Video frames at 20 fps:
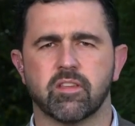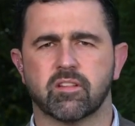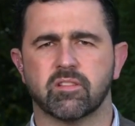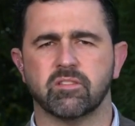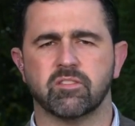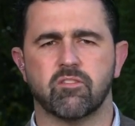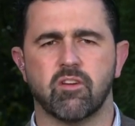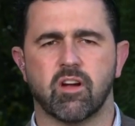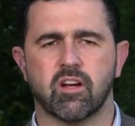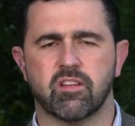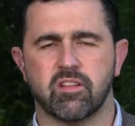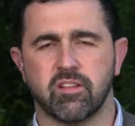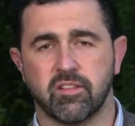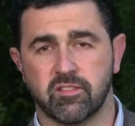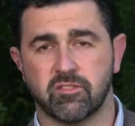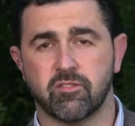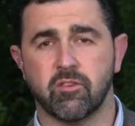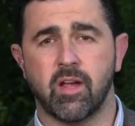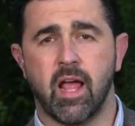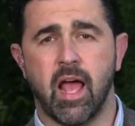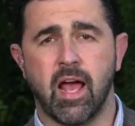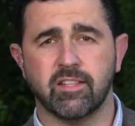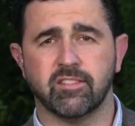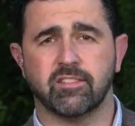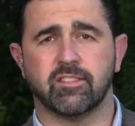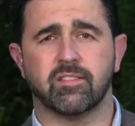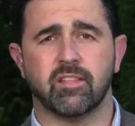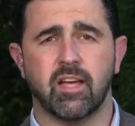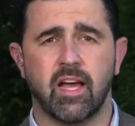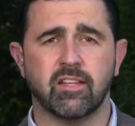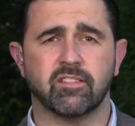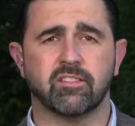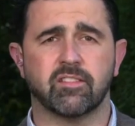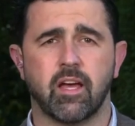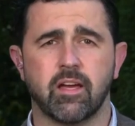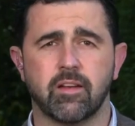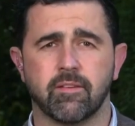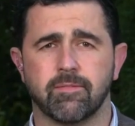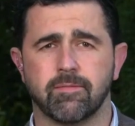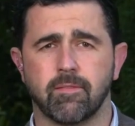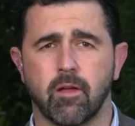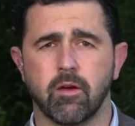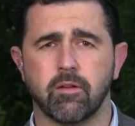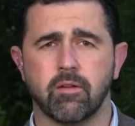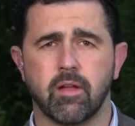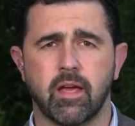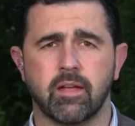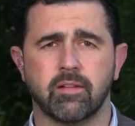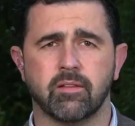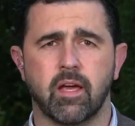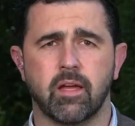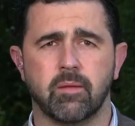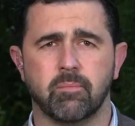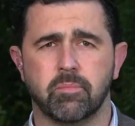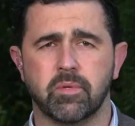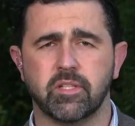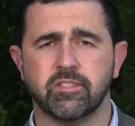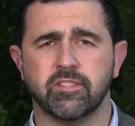the construction industry has, has stayed afloat and, and